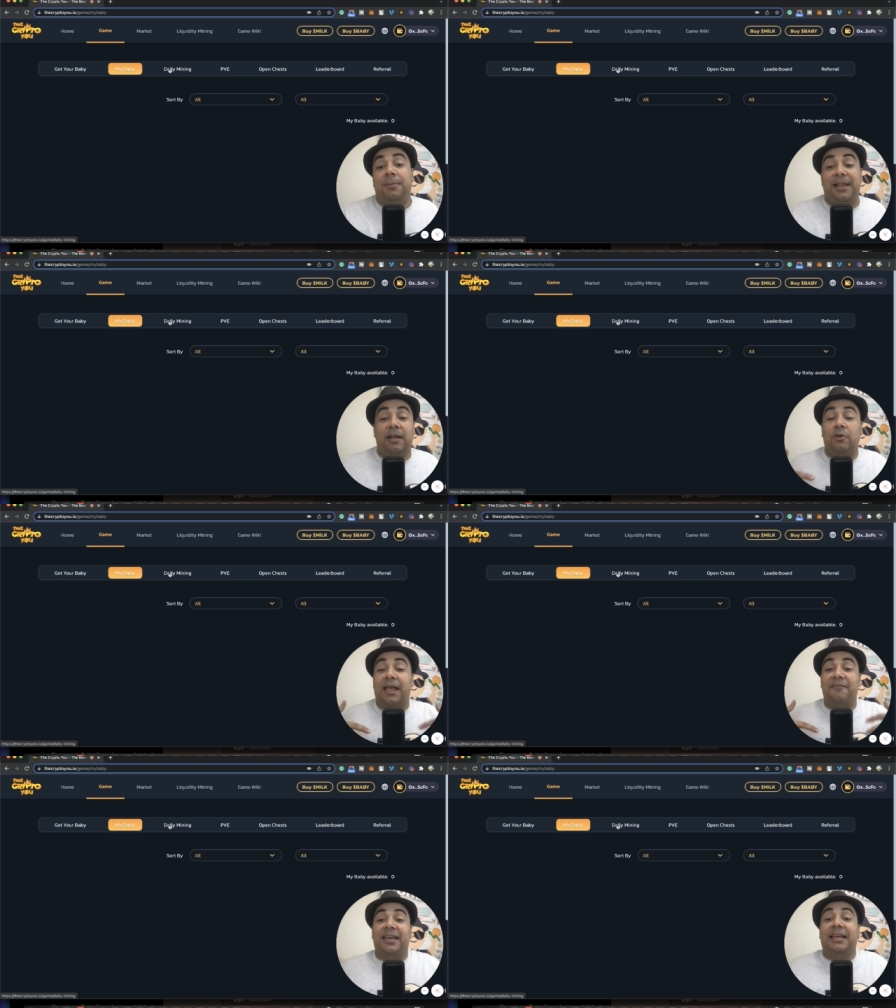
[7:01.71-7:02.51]
But I
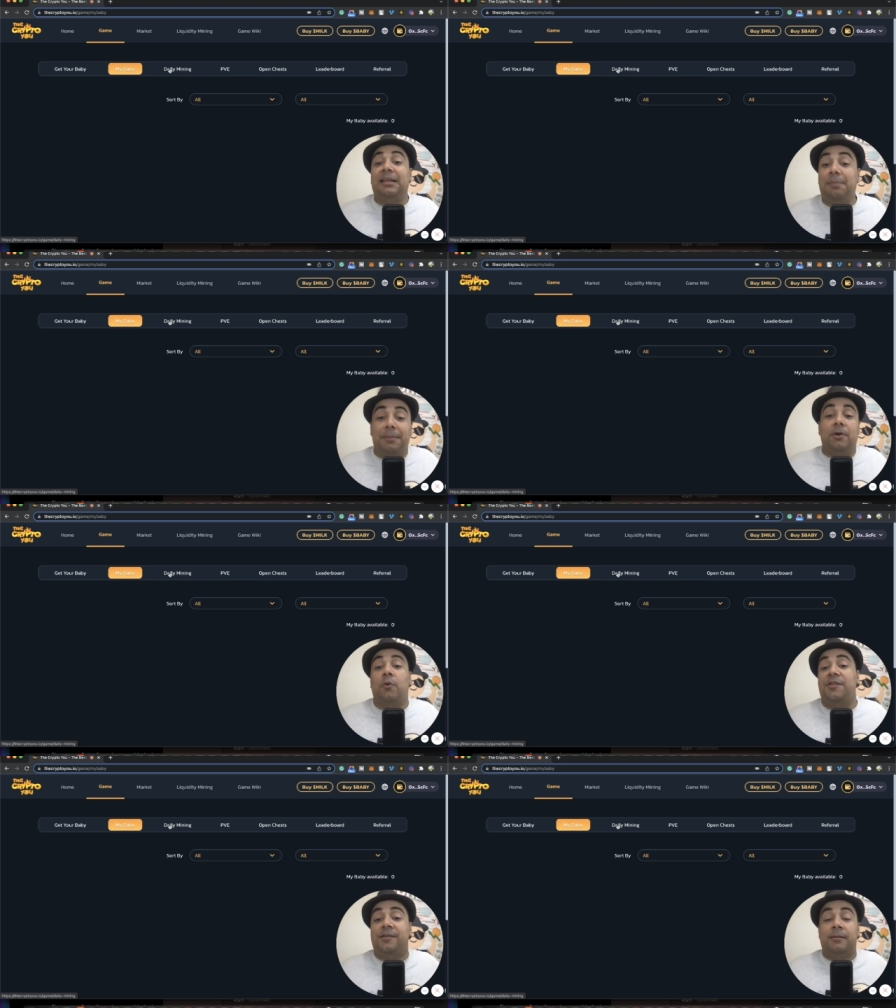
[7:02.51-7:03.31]
don't have any baby
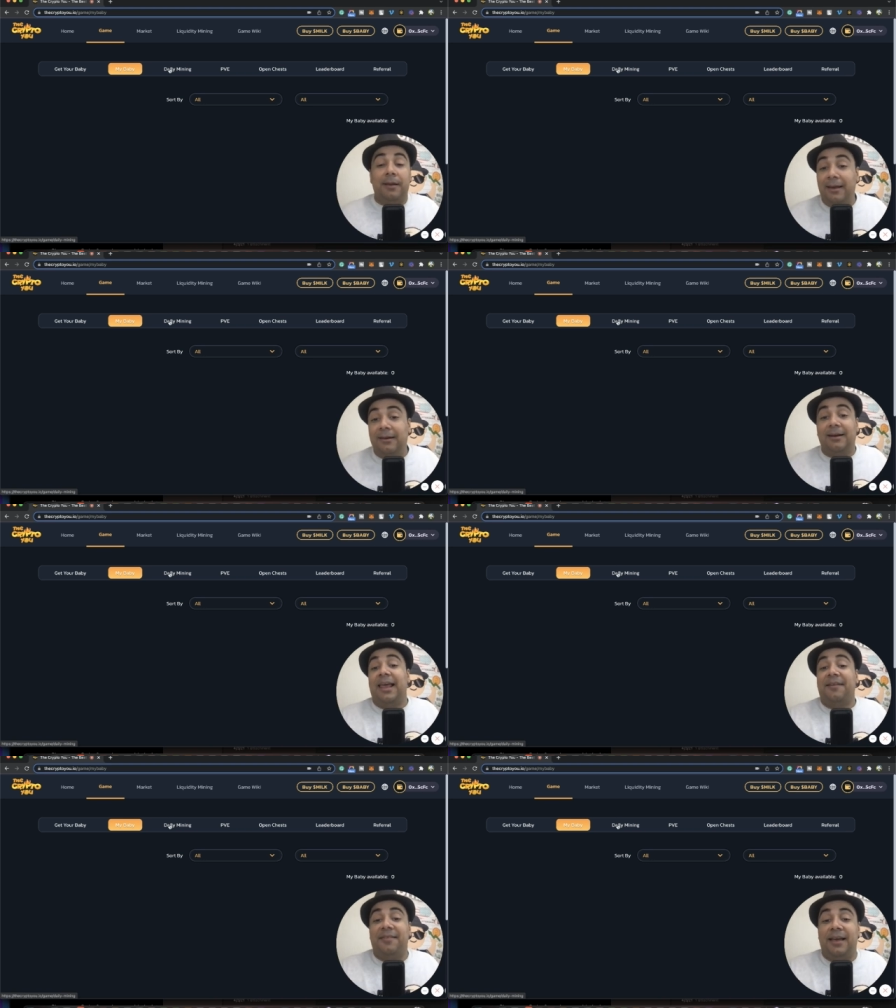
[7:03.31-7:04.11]
who is
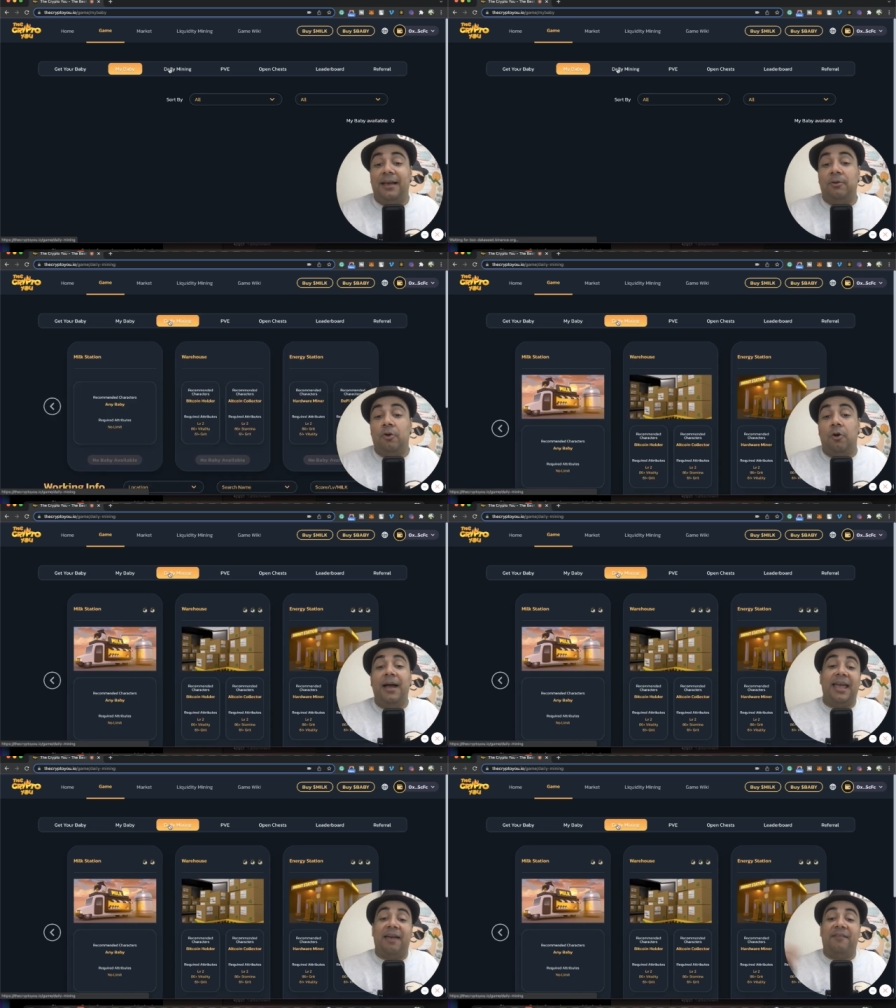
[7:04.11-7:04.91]
relaxing at home.
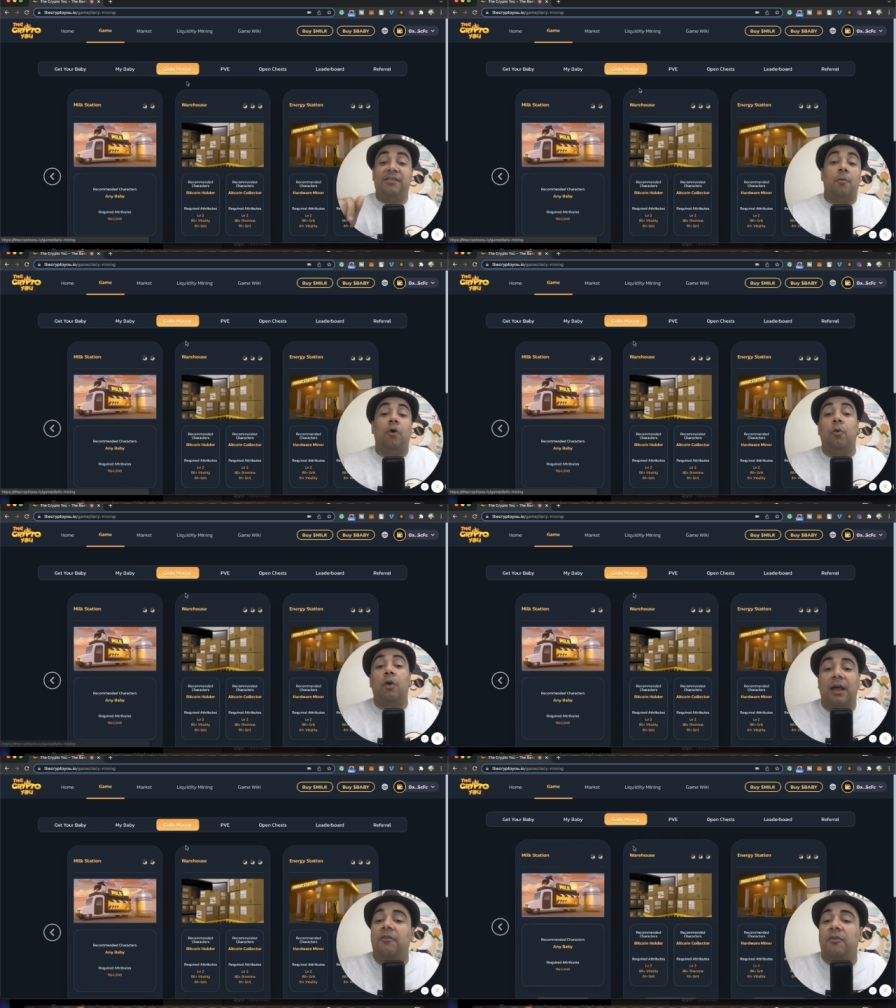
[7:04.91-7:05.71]
I have them all
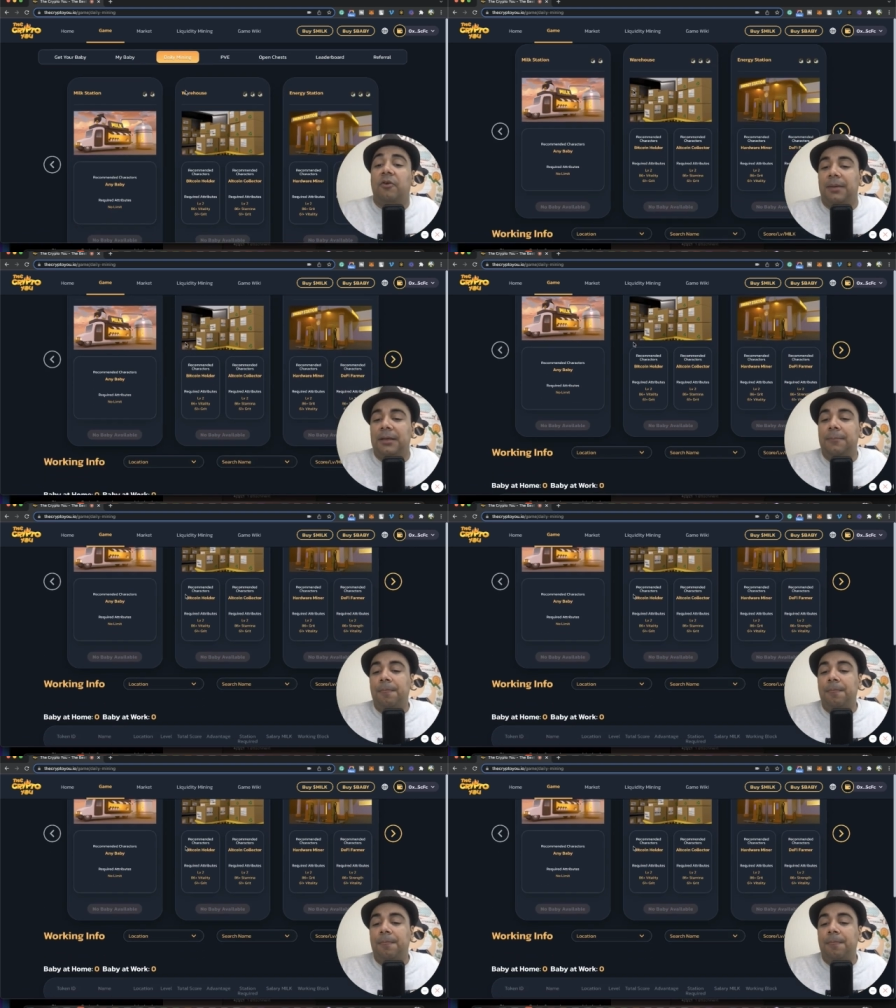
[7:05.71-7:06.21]
working for me.